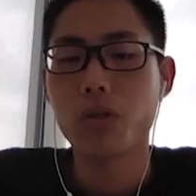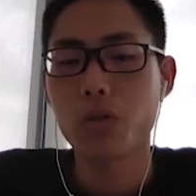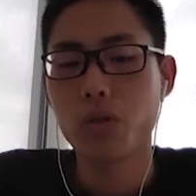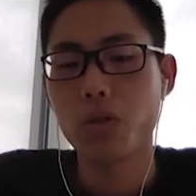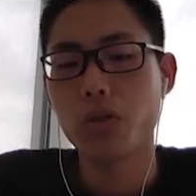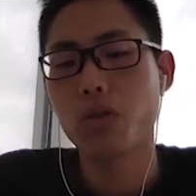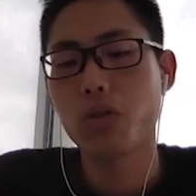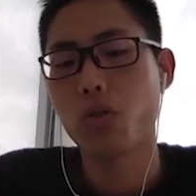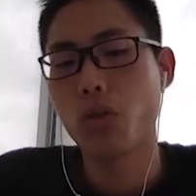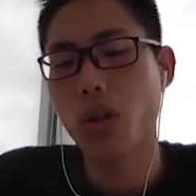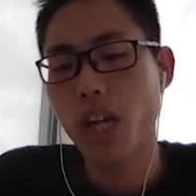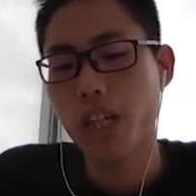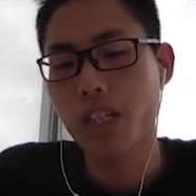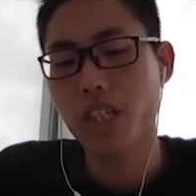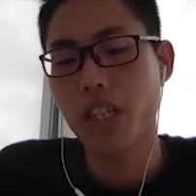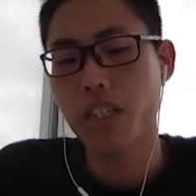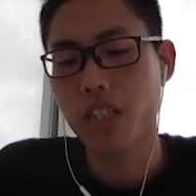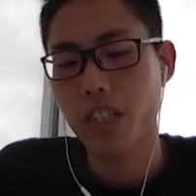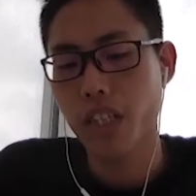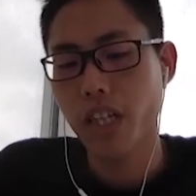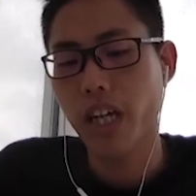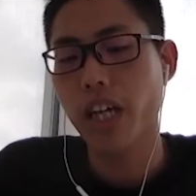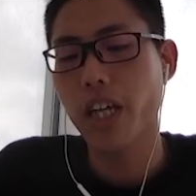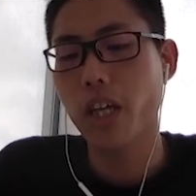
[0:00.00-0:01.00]
So to a large
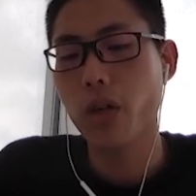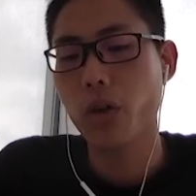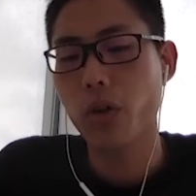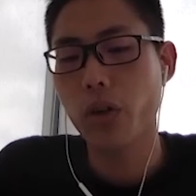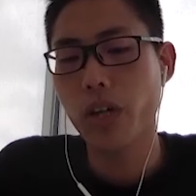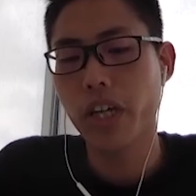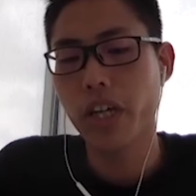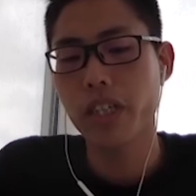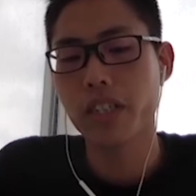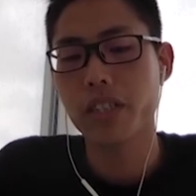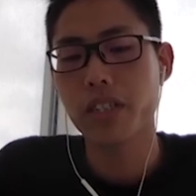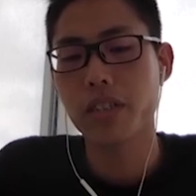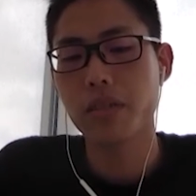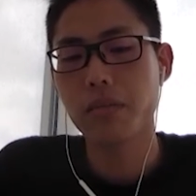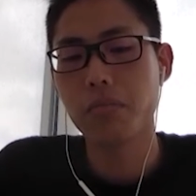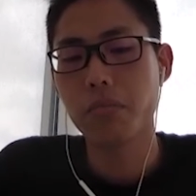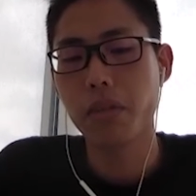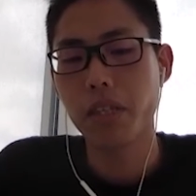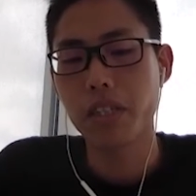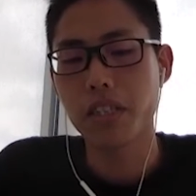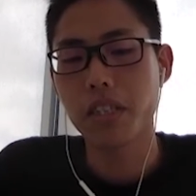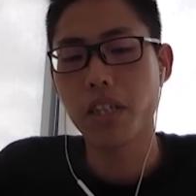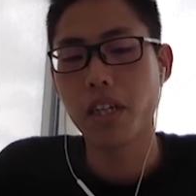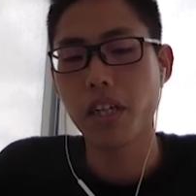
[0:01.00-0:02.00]
extent, IEO has
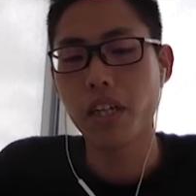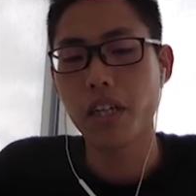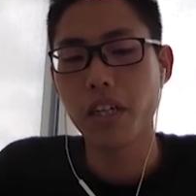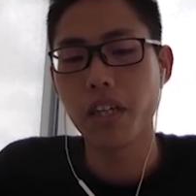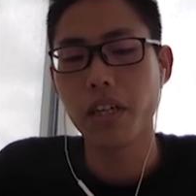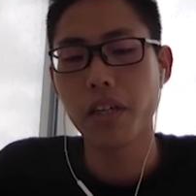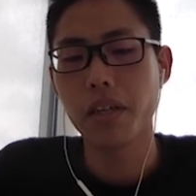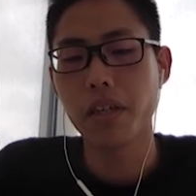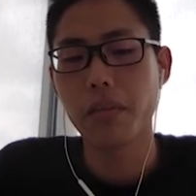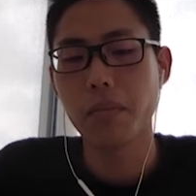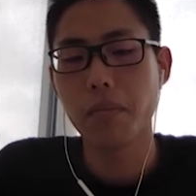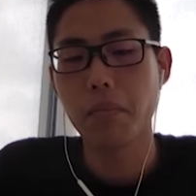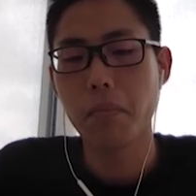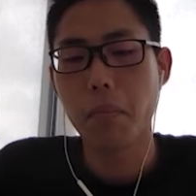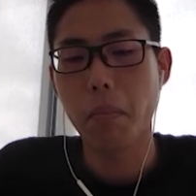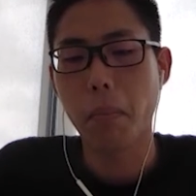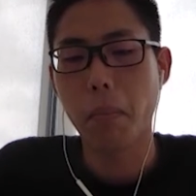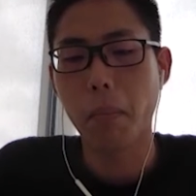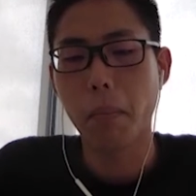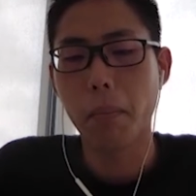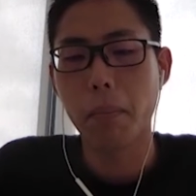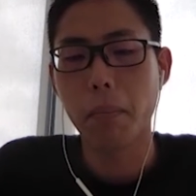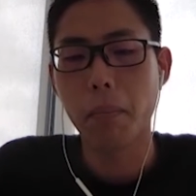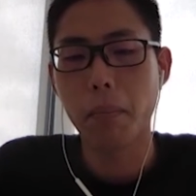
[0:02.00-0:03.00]
basically
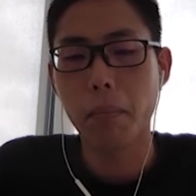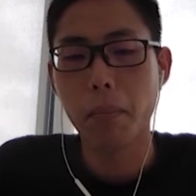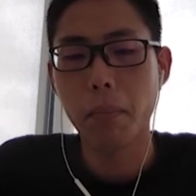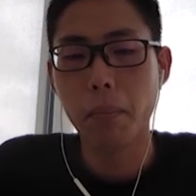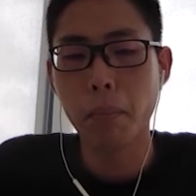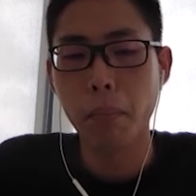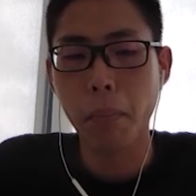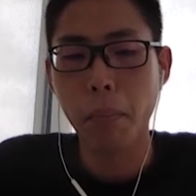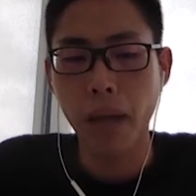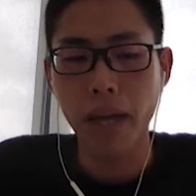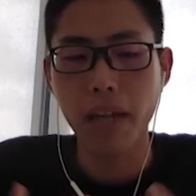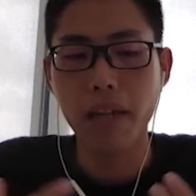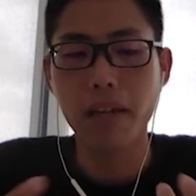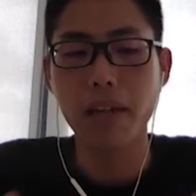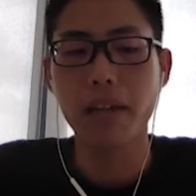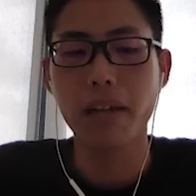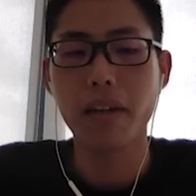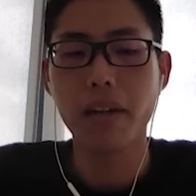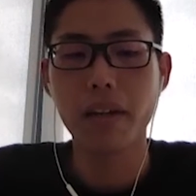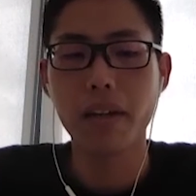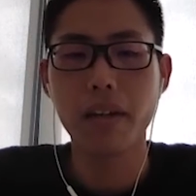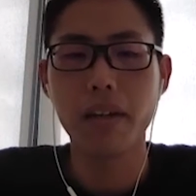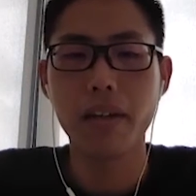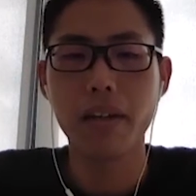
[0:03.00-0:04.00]
made
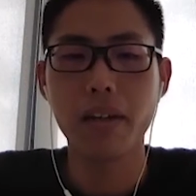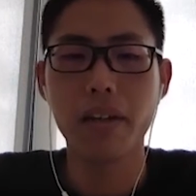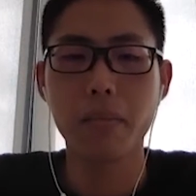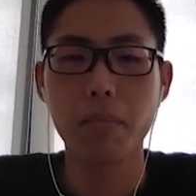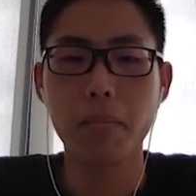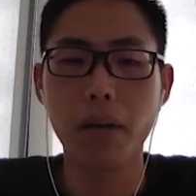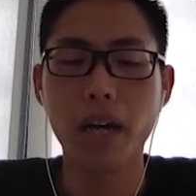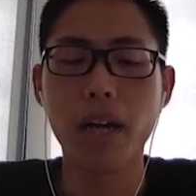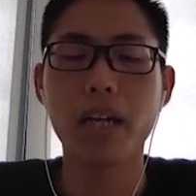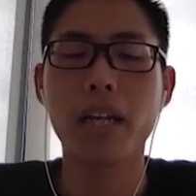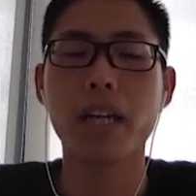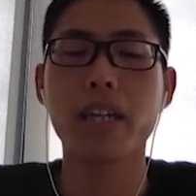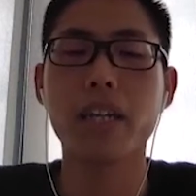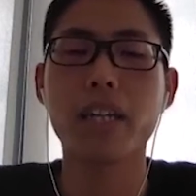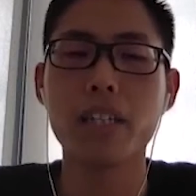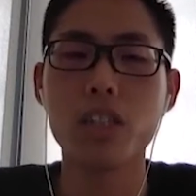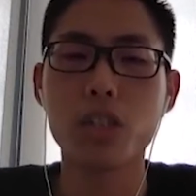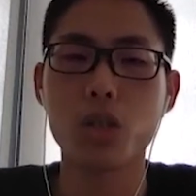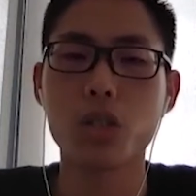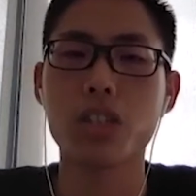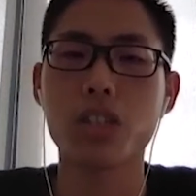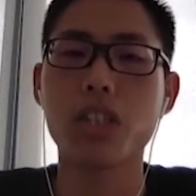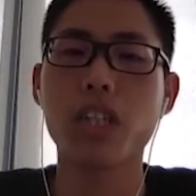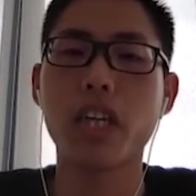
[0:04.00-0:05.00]
the market
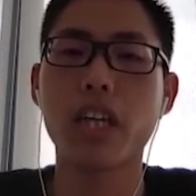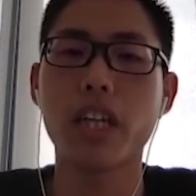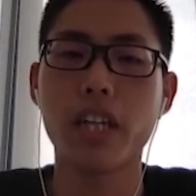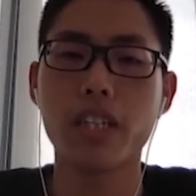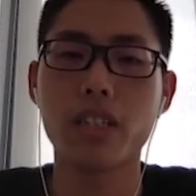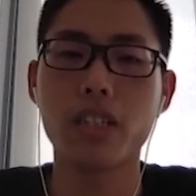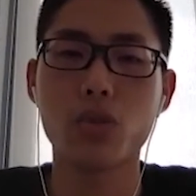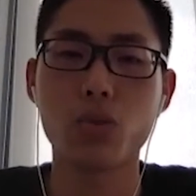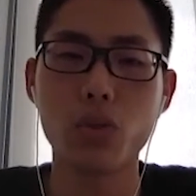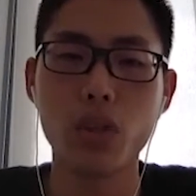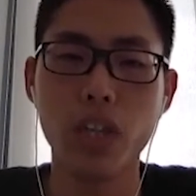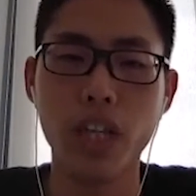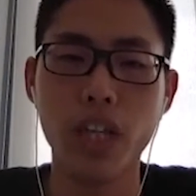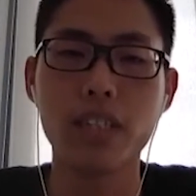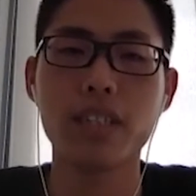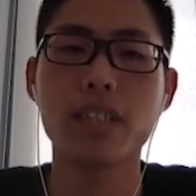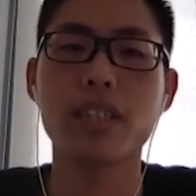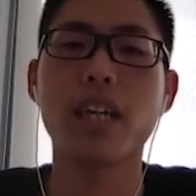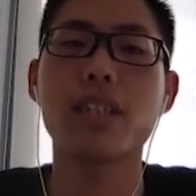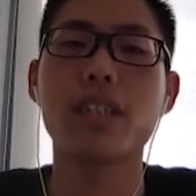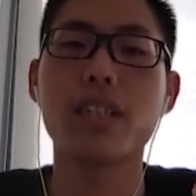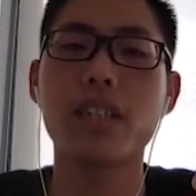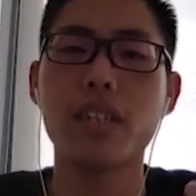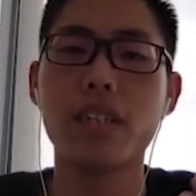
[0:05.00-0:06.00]
interesting and has
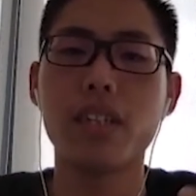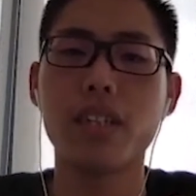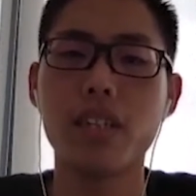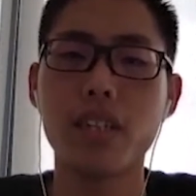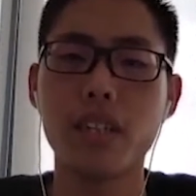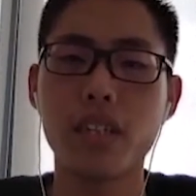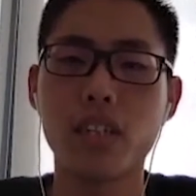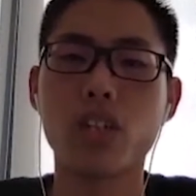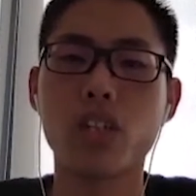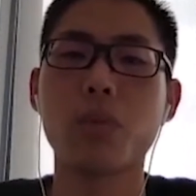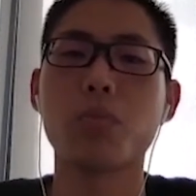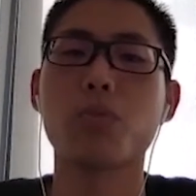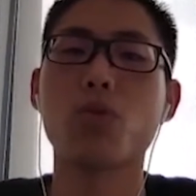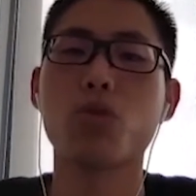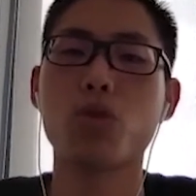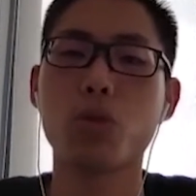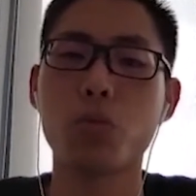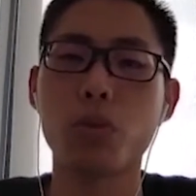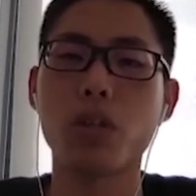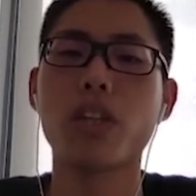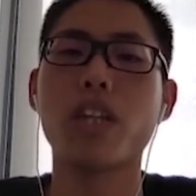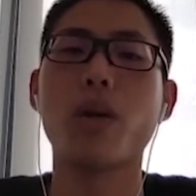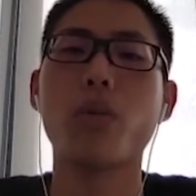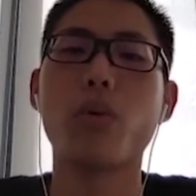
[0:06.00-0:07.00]
kickstarted the crypto
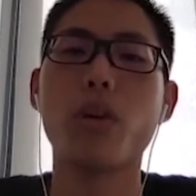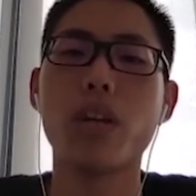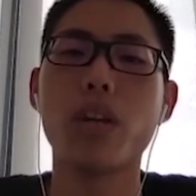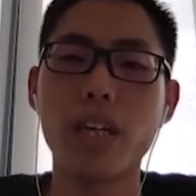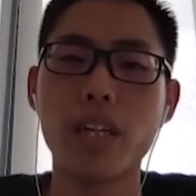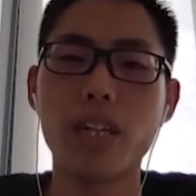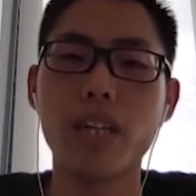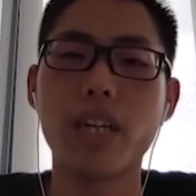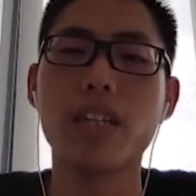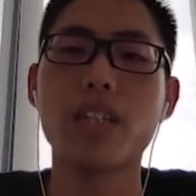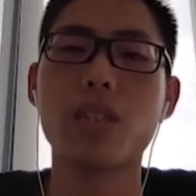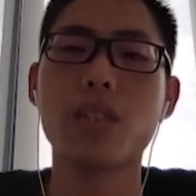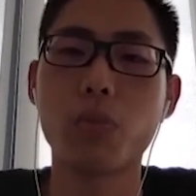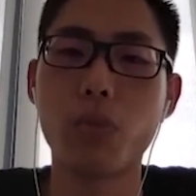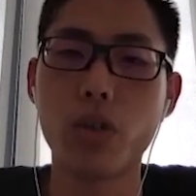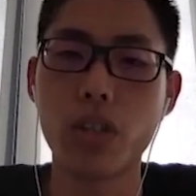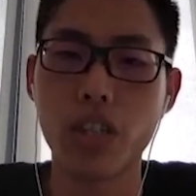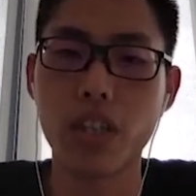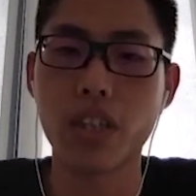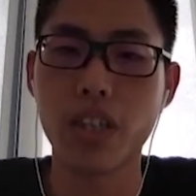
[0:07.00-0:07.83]
spring that we're in at this point in